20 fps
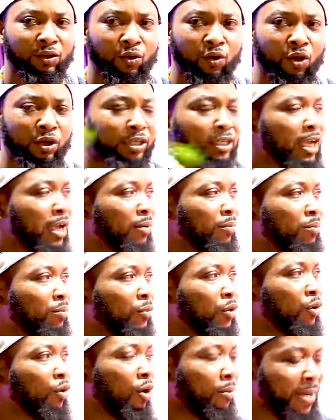One year,
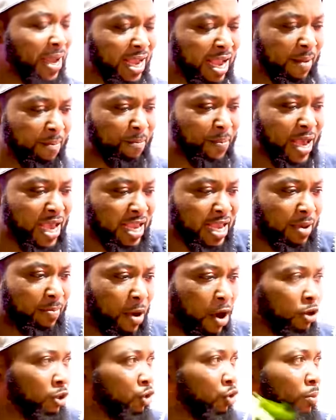we buy a buy year
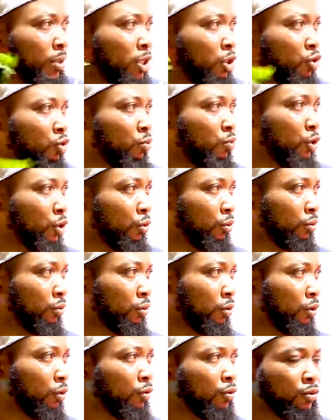bound to mean to be.
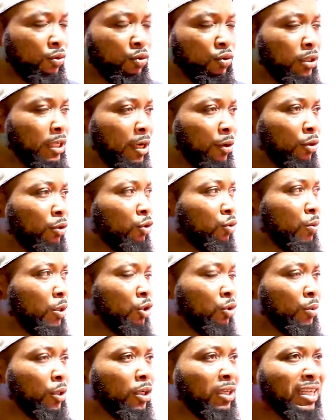Who knew they want to mean
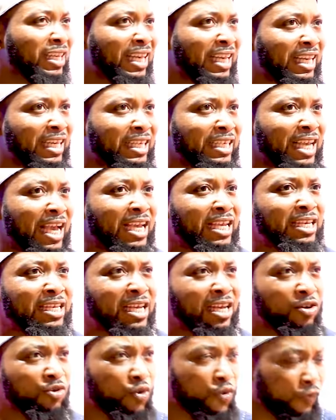to be? Yeah,
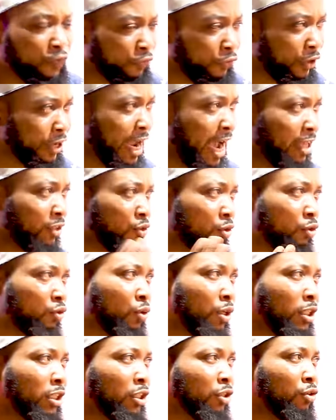you no free
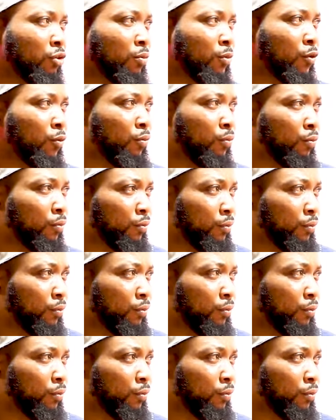association no more.